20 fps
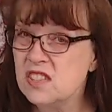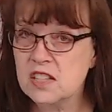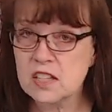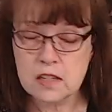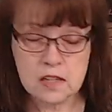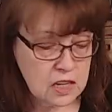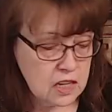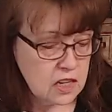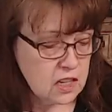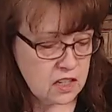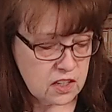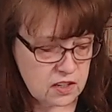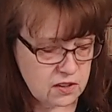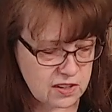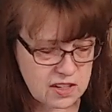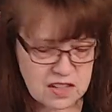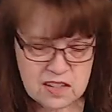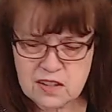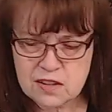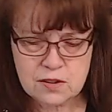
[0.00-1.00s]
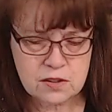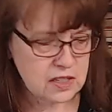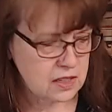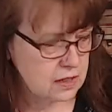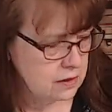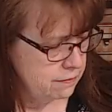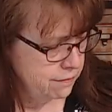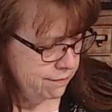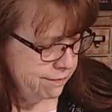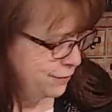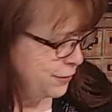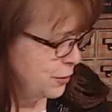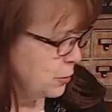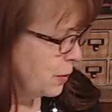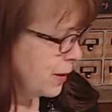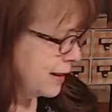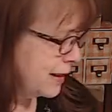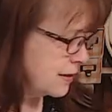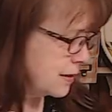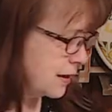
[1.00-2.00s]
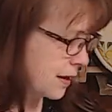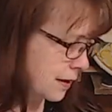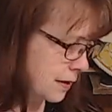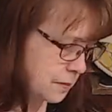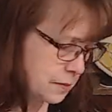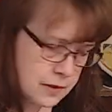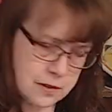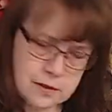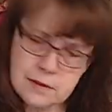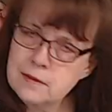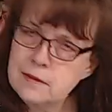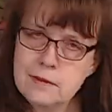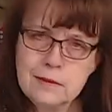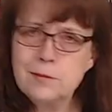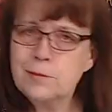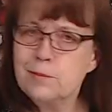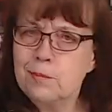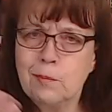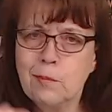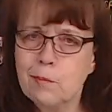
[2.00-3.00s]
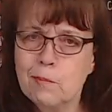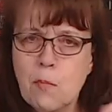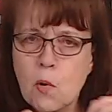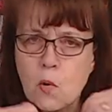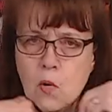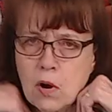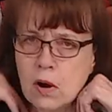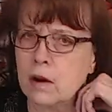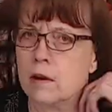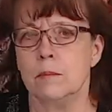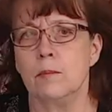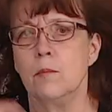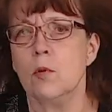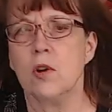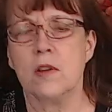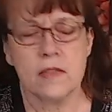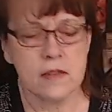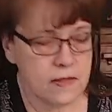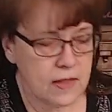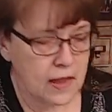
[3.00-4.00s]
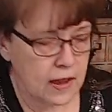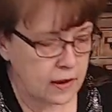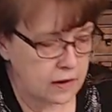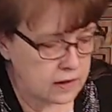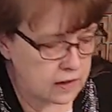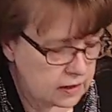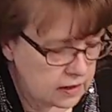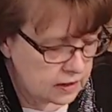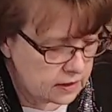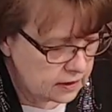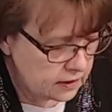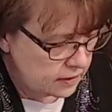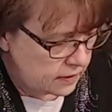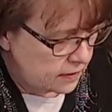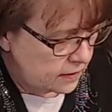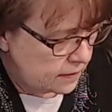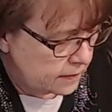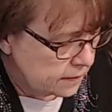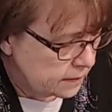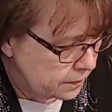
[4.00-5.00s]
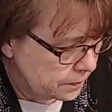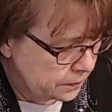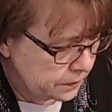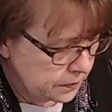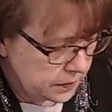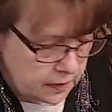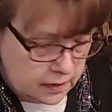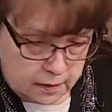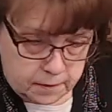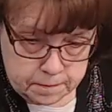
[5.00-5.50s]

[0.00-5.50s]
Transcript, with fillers: it, you can use it 20 times, more, more than that. I know that,